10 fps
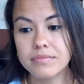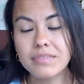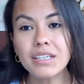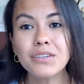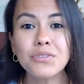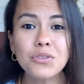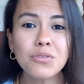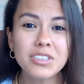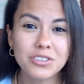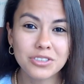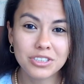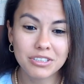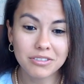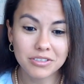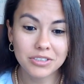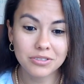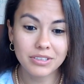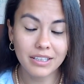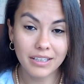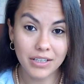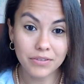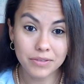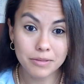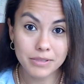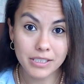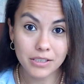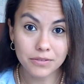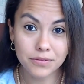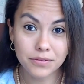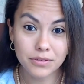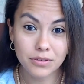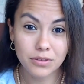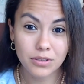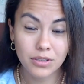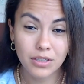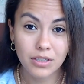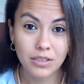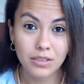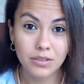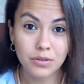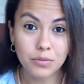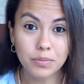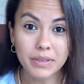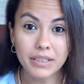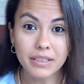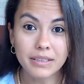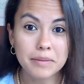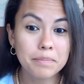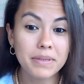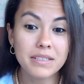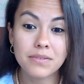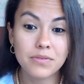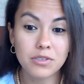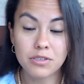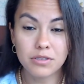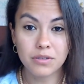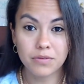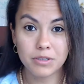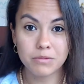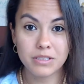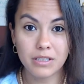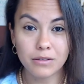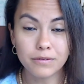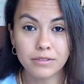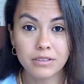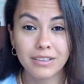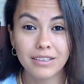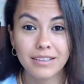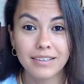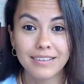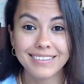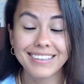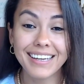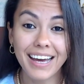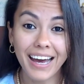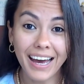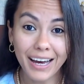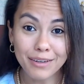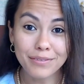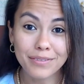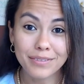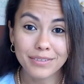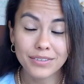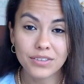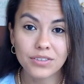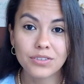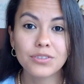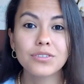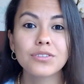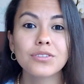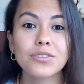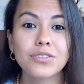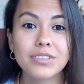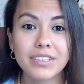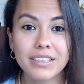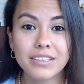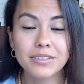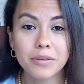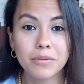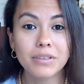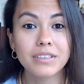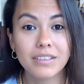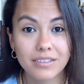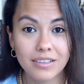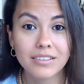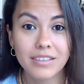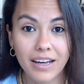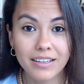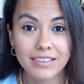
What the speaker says: if you want your children to take care of themselves, to be the best version of themselves, they have to see someone that does that.